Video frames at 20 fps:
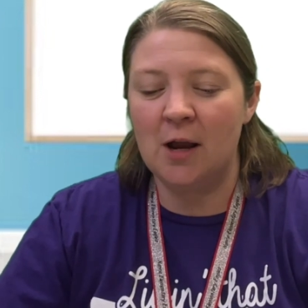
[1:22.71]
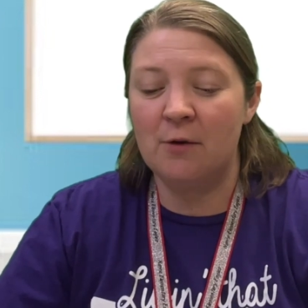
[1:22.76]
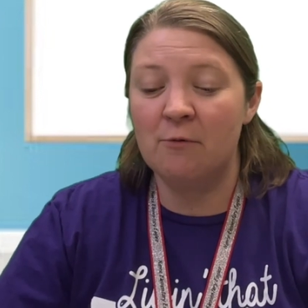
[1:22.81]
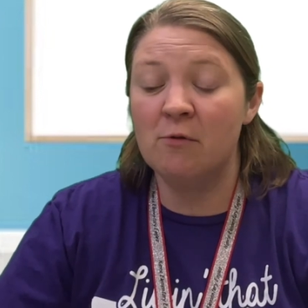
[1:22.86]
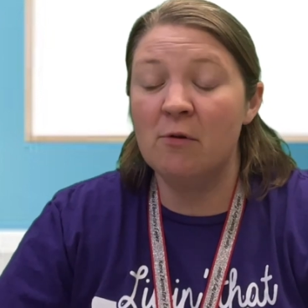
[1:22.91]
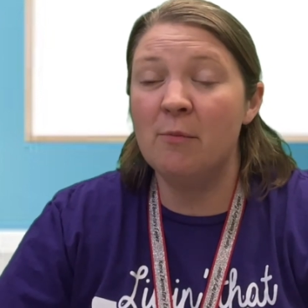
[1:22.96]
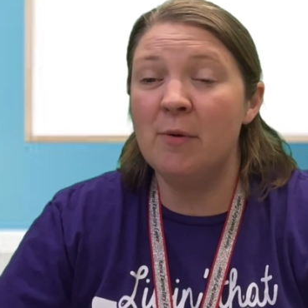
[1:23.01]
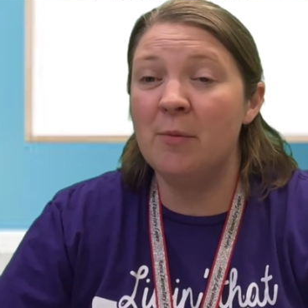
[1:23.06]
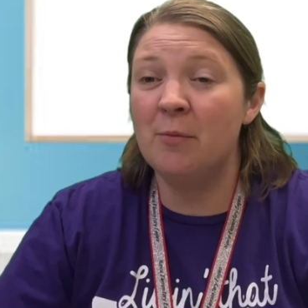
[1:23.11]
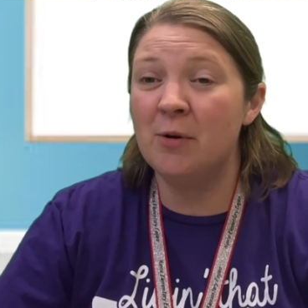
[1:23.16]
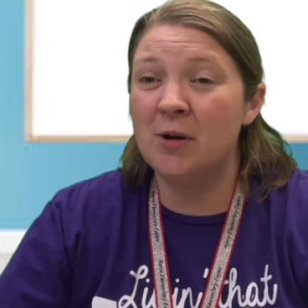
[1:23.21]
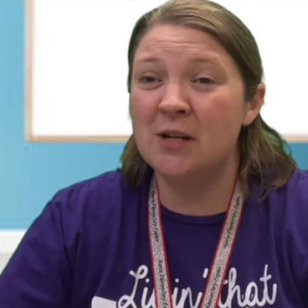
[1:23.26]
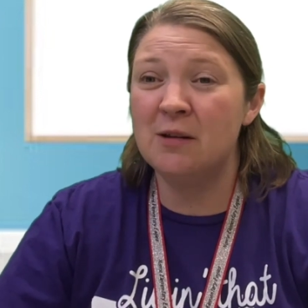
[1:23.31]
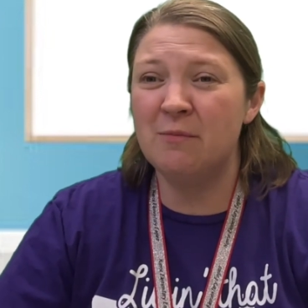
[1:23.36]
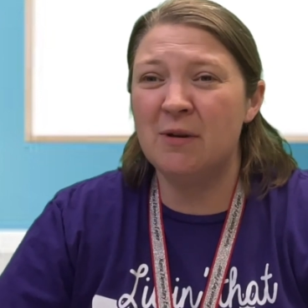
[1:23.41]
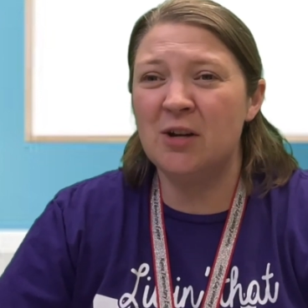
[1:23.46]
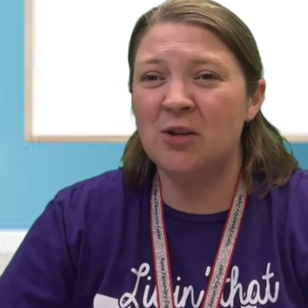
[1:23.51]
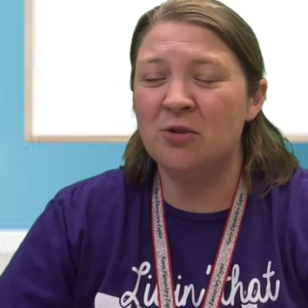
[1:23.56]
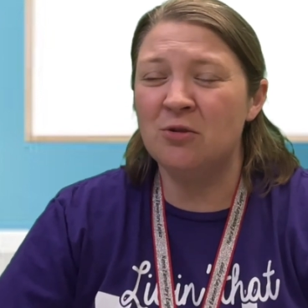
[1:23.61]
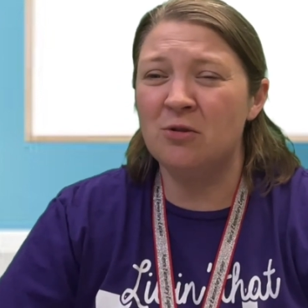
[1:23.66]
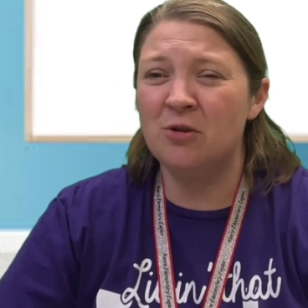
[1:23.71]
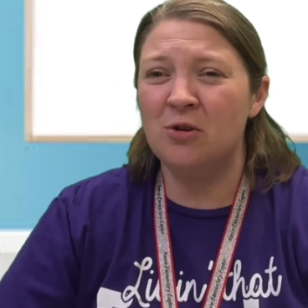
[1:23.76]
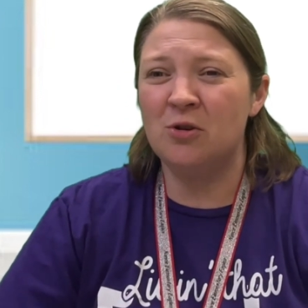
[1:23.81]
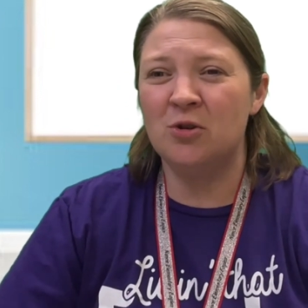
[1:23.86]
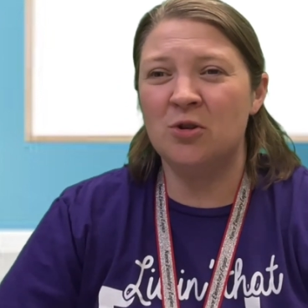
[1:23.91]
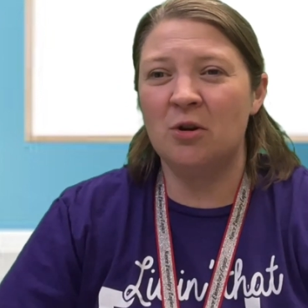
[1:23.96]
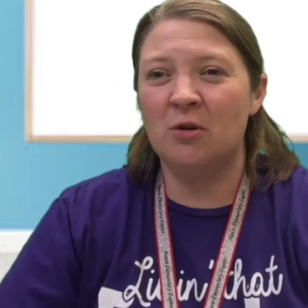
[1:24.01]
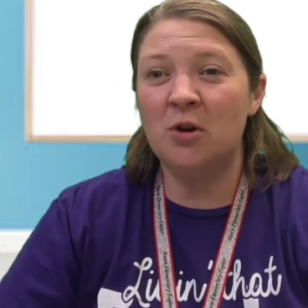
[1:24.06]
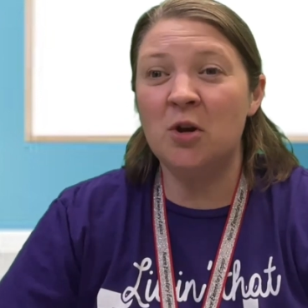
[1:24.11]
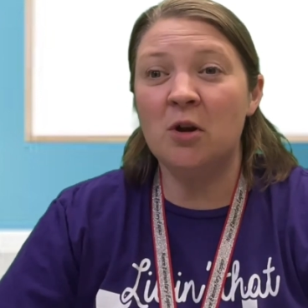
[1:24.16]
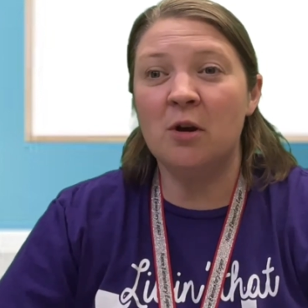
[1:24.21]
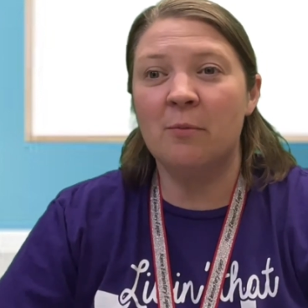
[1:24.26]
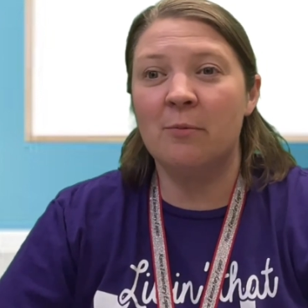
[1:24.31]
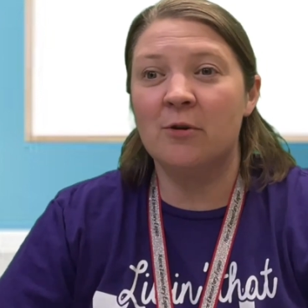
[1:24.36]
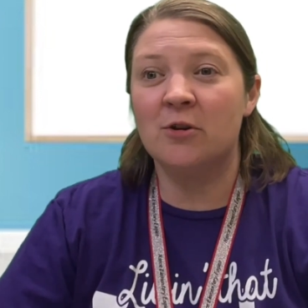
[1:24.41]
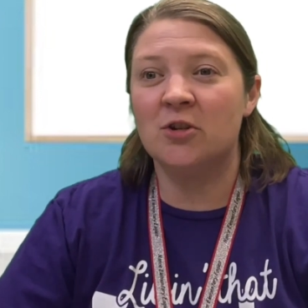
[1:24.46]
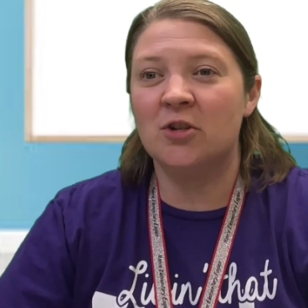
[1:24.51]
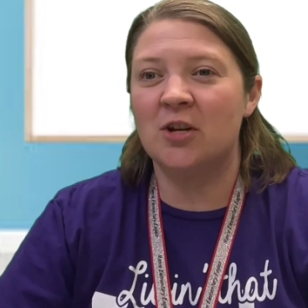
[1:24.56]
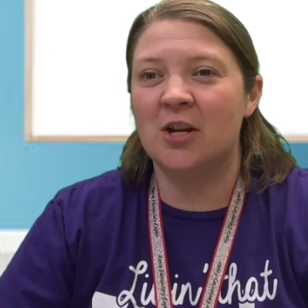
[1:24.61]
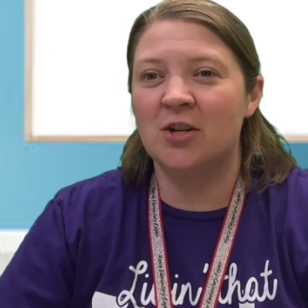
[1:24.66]
and remember to make sure you show your
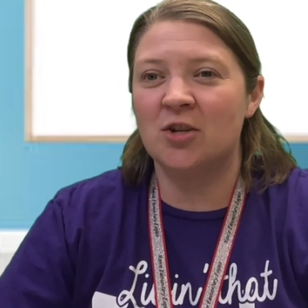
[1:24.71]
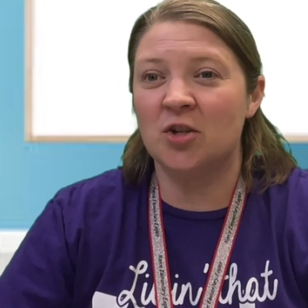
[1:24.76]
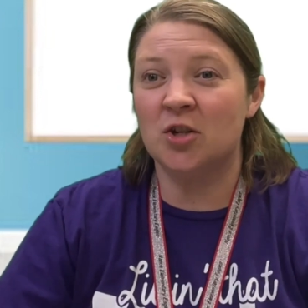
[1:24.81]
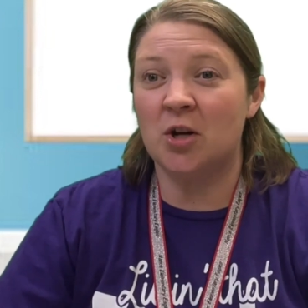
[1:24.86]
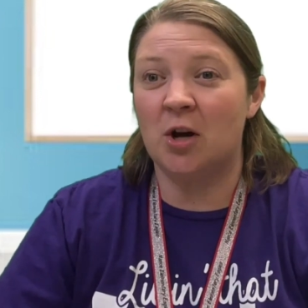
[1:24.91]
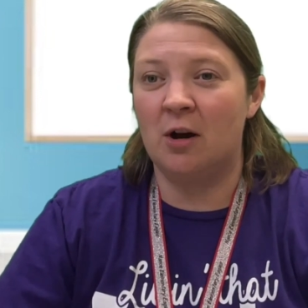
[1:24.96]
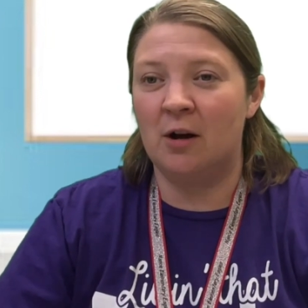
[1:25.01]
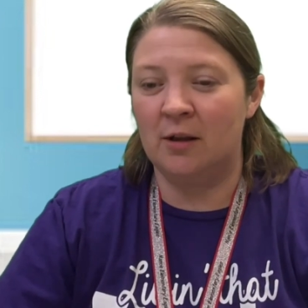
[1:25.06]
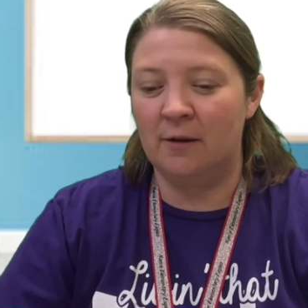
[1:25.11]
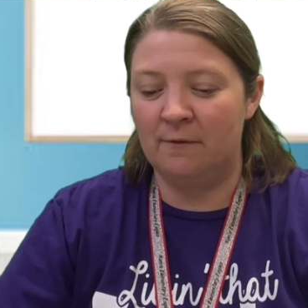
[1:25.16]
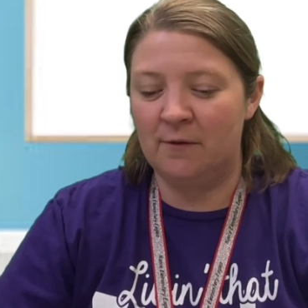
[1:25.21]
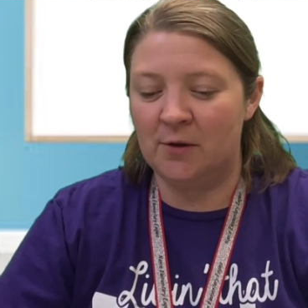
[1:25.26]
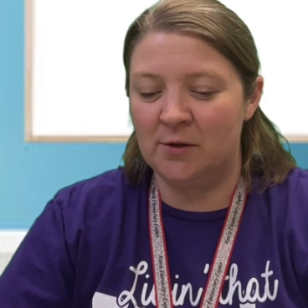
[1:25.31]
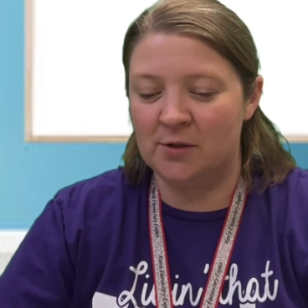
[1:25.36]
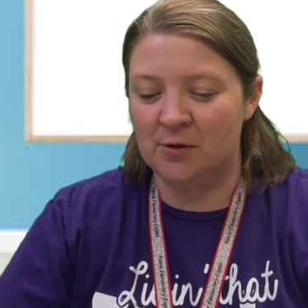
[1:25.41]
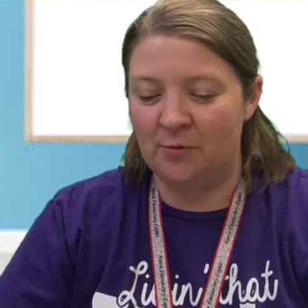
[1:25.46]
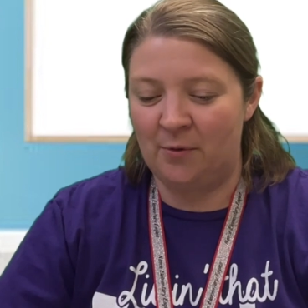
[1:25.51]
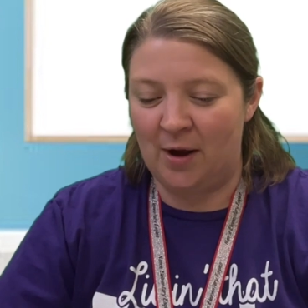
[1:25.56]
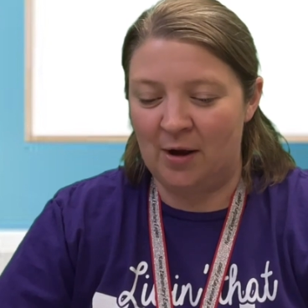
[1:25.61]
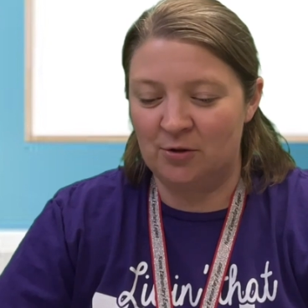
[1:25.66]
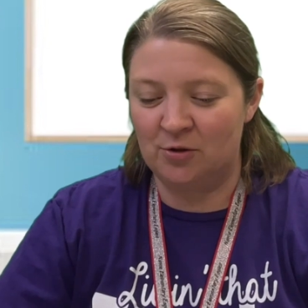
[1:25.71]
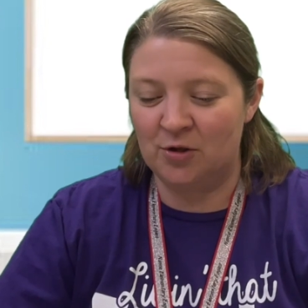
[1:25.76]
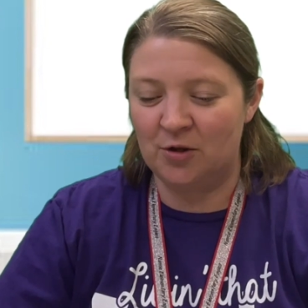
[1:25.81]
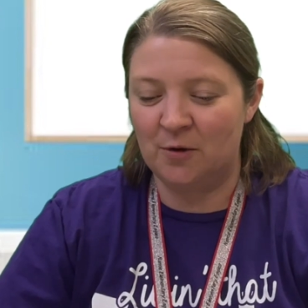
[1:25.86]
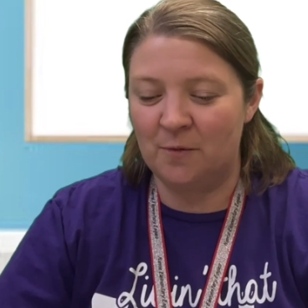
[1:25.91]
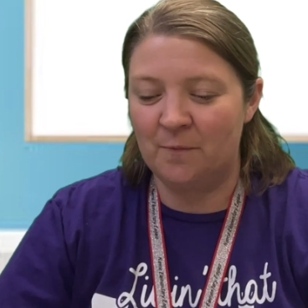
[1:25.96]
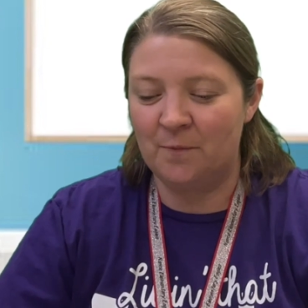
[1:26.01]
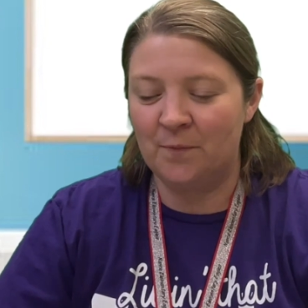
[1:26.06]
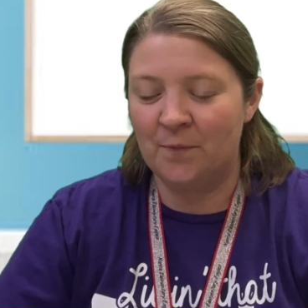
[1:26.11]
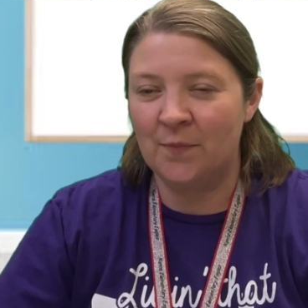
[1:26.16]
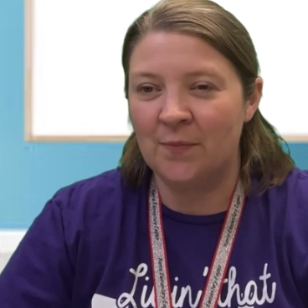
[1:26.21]
appreciation to all of those around you.